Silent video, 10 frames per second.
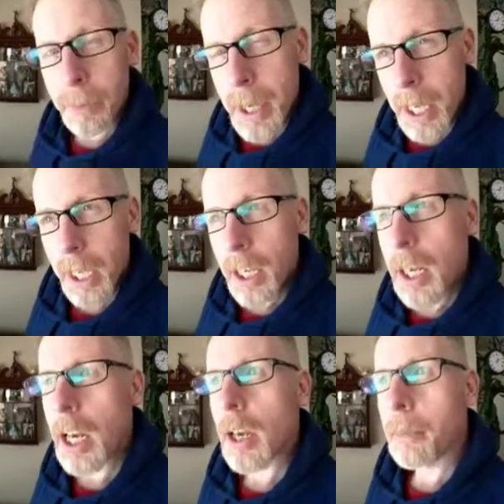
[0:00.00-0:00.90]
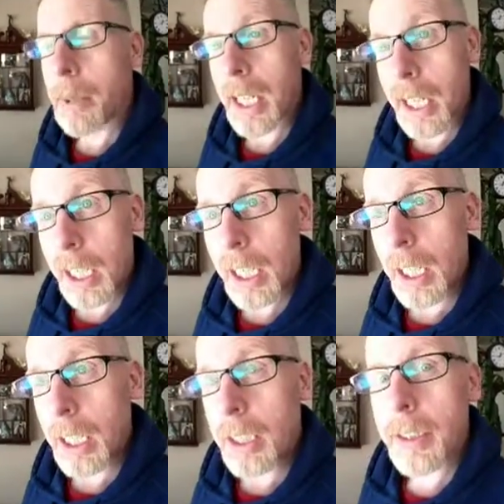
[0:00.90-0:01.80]
with me
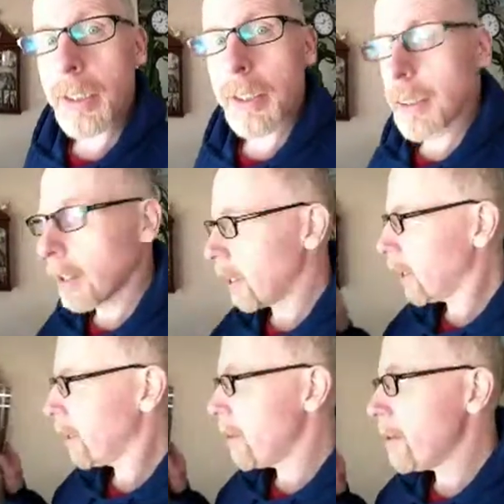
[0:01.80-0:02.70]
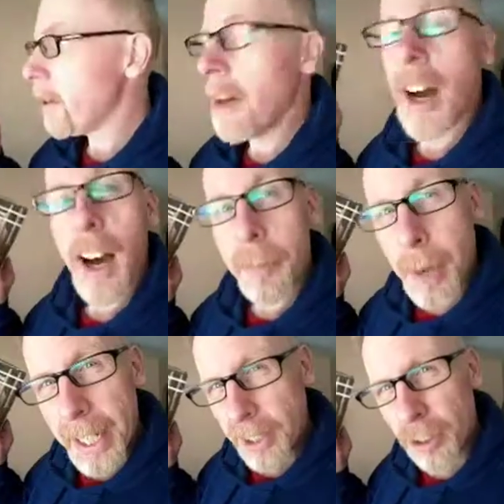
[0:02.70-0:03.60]
because of
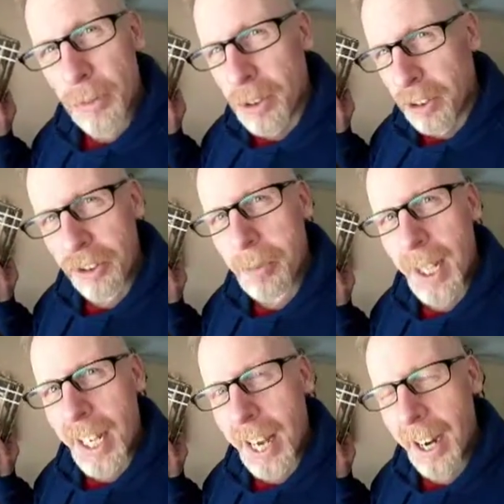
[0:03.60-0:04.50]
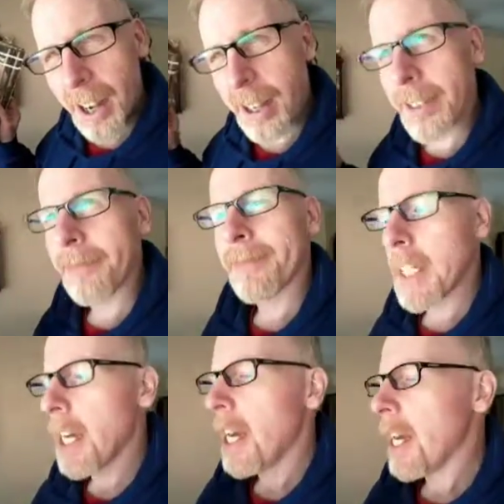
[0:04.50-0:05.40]
my Consumers Distributing catalog.
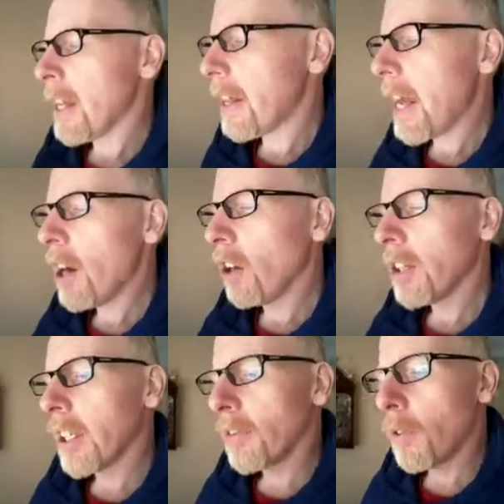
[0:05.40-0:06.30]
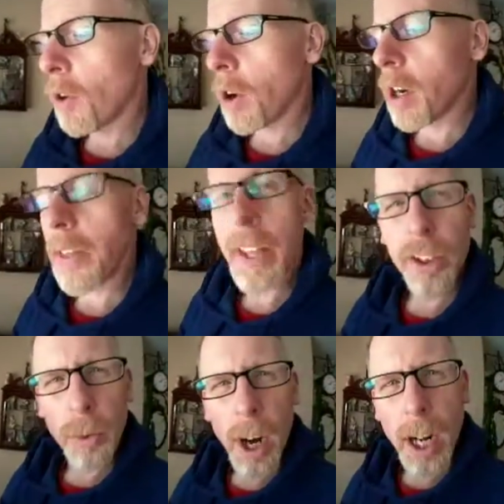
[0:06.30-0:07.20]
They are looking for this